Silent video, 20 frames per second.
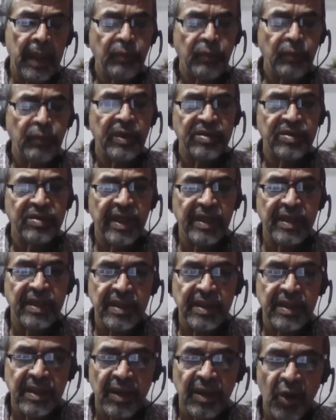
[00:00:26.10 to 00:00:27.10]
try to
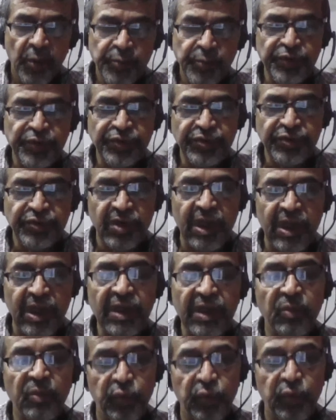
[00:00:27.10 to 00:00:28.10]
understand options a
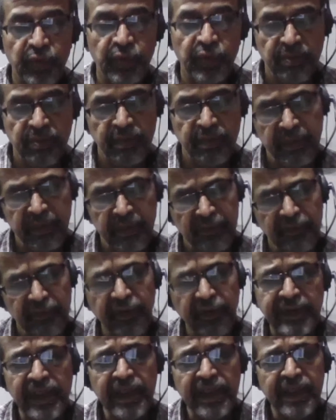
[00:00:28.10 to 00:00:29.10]
little more.
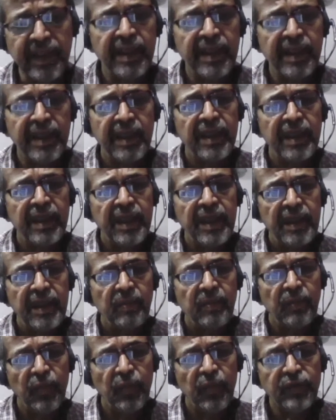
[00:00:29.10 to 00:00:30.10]
Finally,
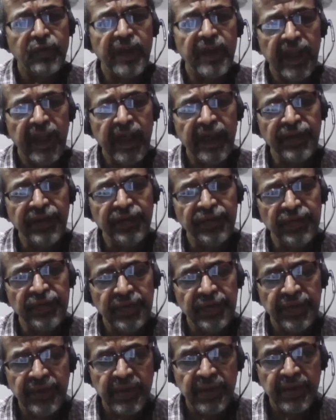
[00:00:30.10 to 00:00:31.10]
most of the
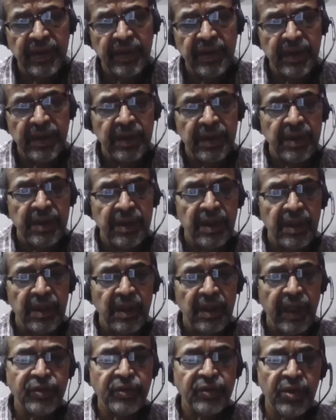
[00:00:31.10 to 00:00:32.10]
traders
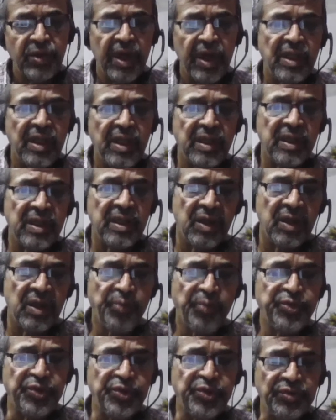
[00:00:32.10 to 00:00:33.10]
like to trade in
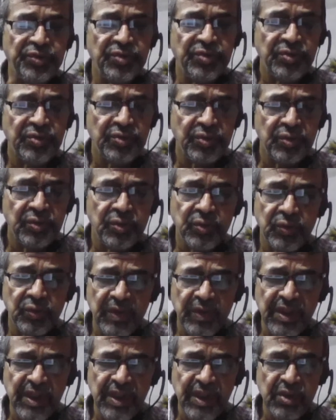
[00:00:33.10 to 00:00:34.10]
options,
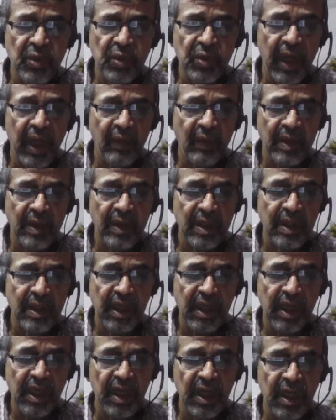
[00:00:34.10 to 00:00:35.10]
so we need to have a
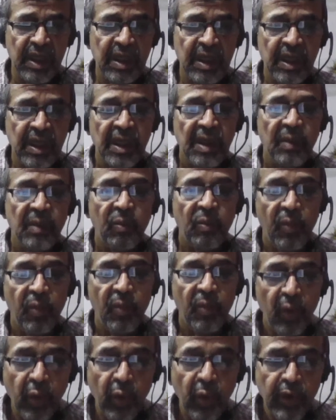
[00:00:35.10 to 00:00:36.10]
little
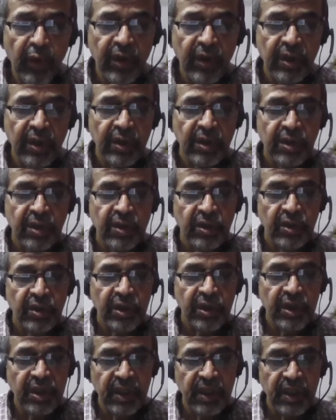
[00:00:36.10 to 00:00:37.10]
more
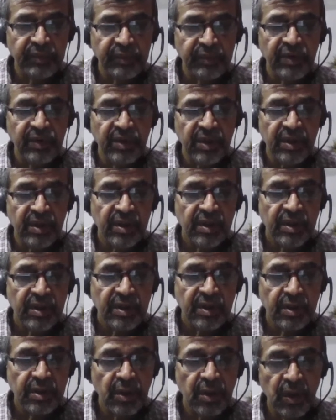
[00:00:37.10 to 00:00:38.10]
in-depth
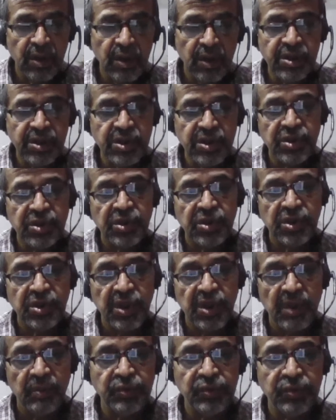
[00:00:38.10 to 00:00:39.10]
knowledge
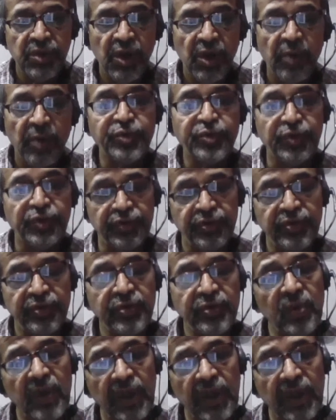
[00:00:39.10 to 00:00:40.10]
about options.
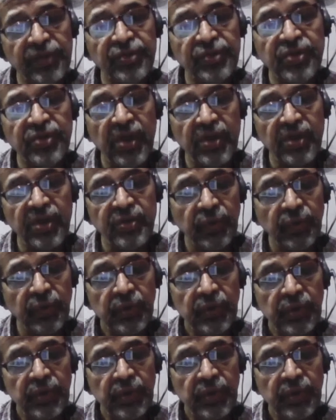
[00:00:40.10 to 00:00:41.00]
So let us try to